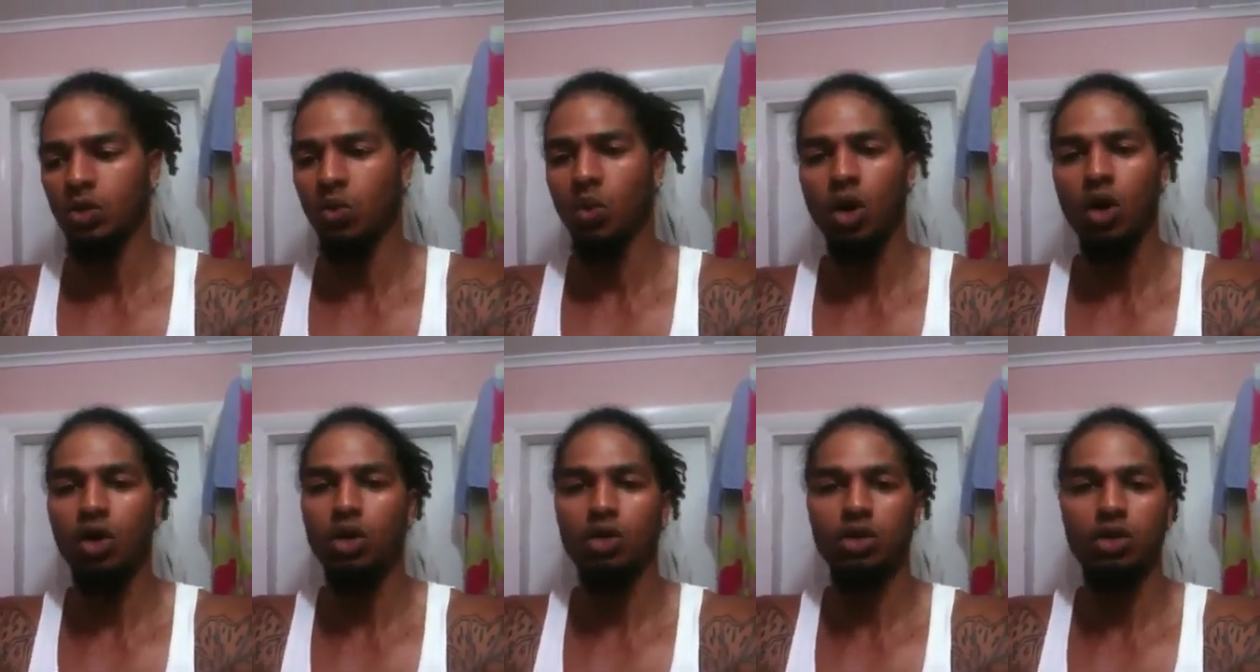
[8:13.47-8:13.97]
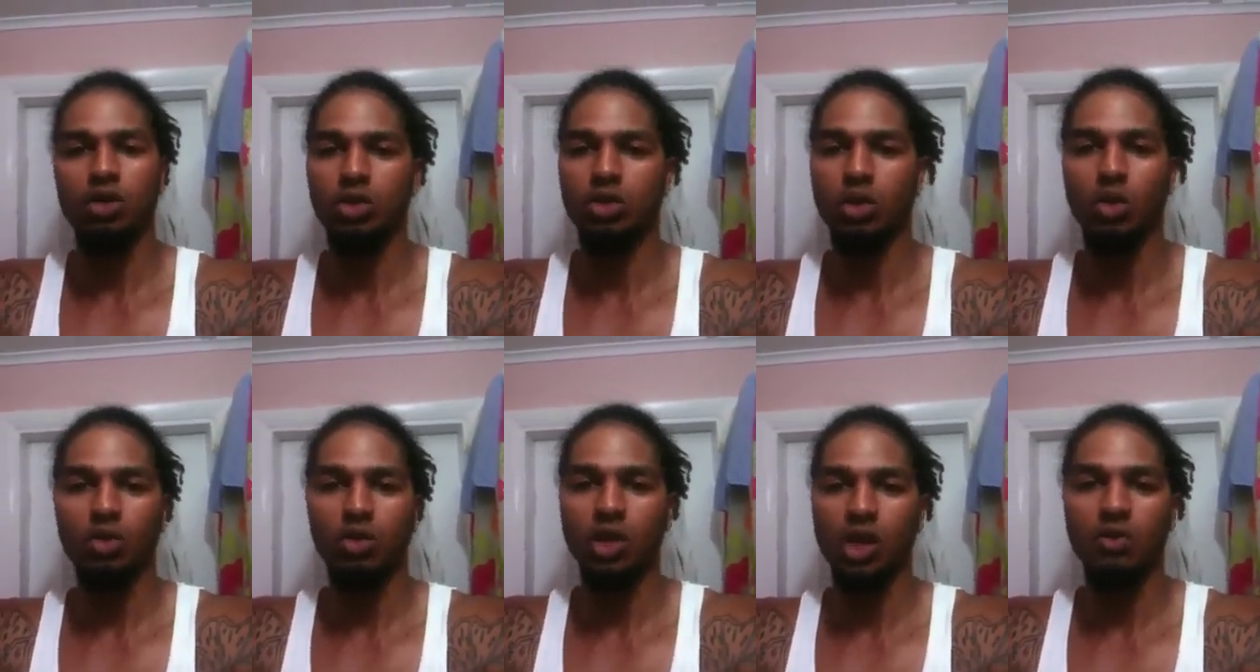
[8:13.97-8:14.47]
water just
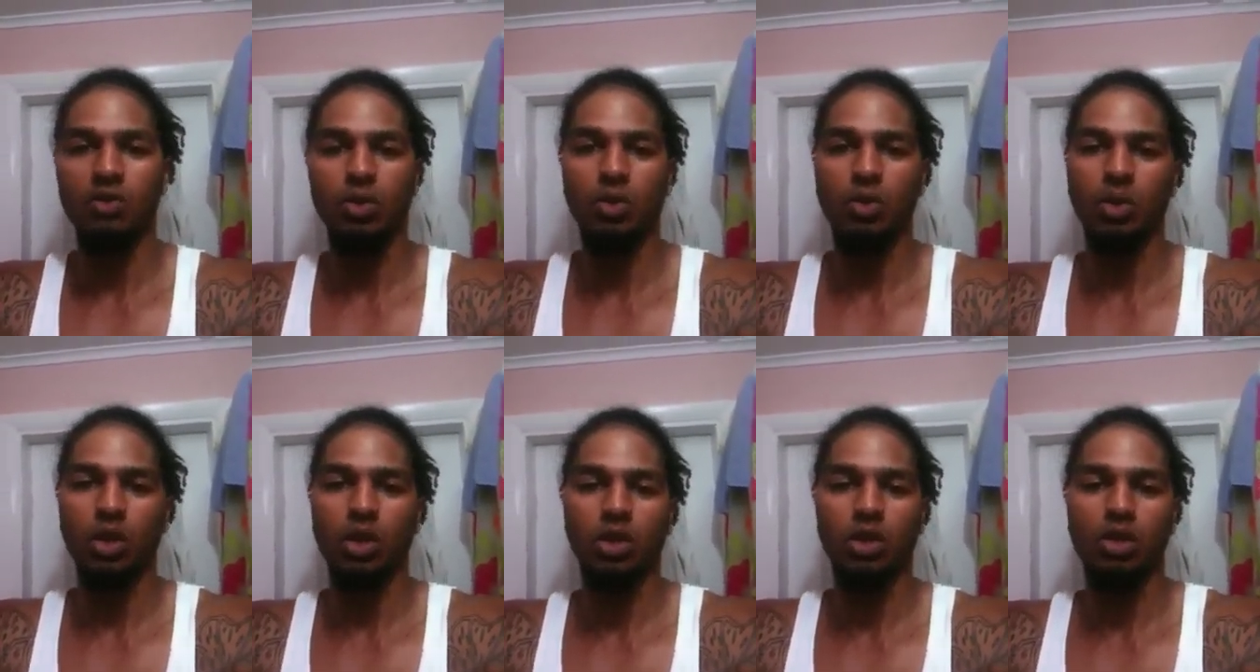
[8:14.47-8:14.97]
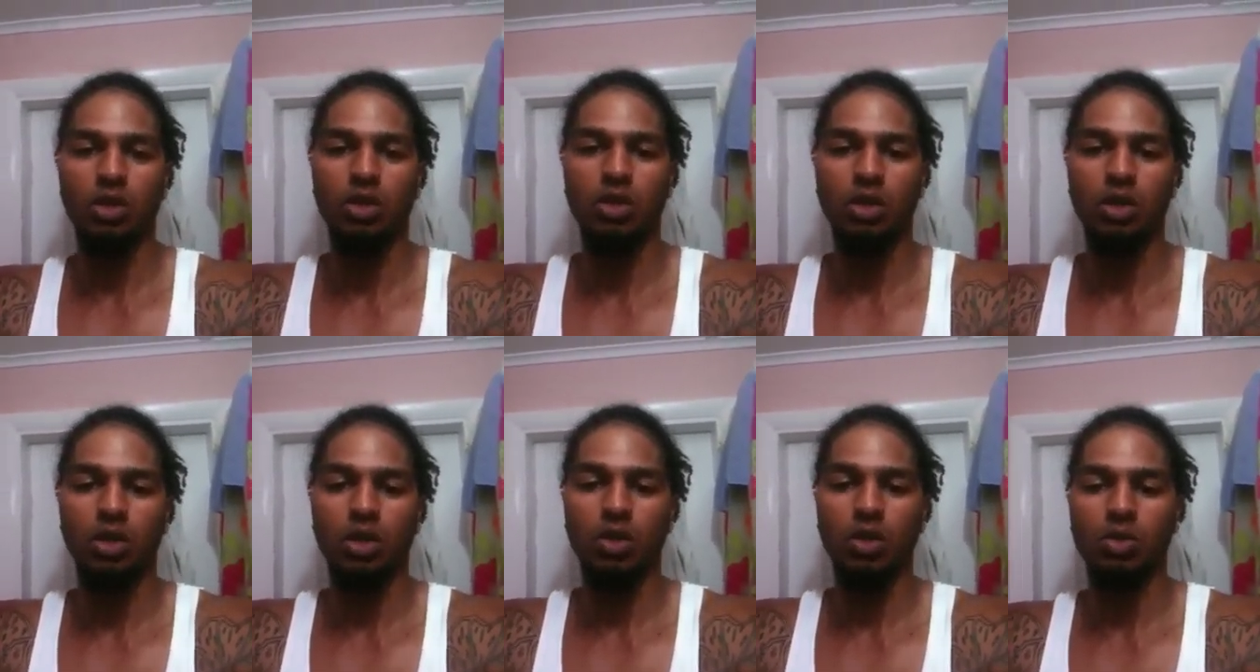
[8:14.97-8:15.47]
goes everywhere,
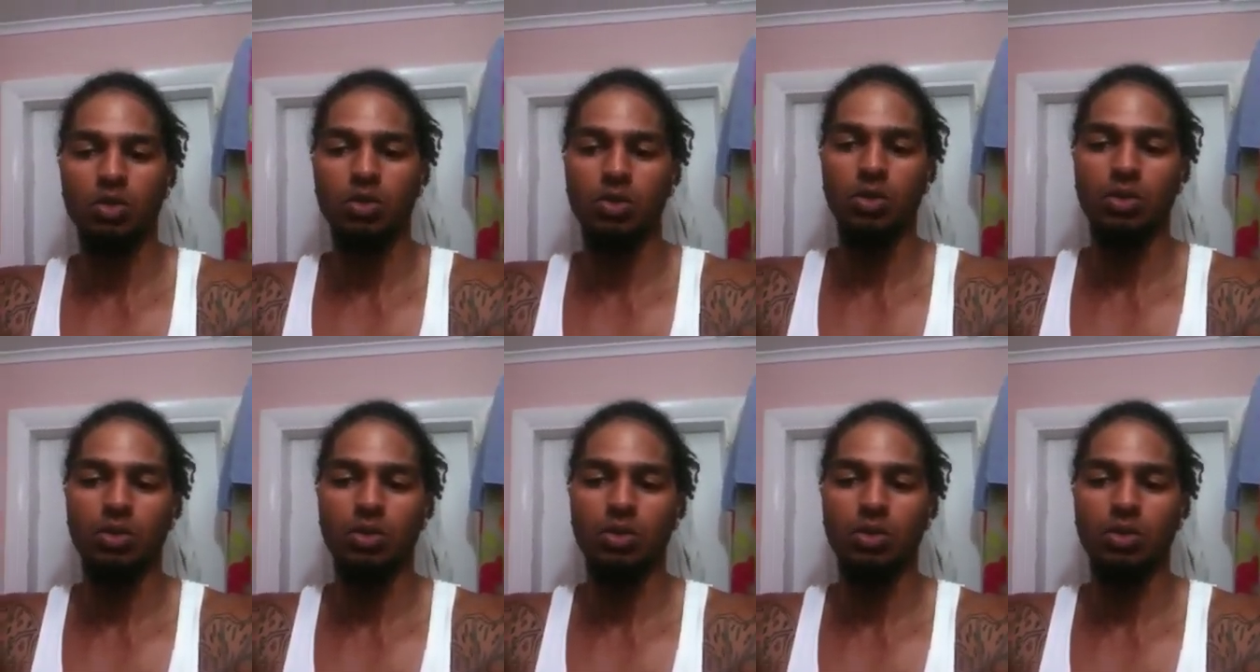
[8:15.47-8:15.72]
you know.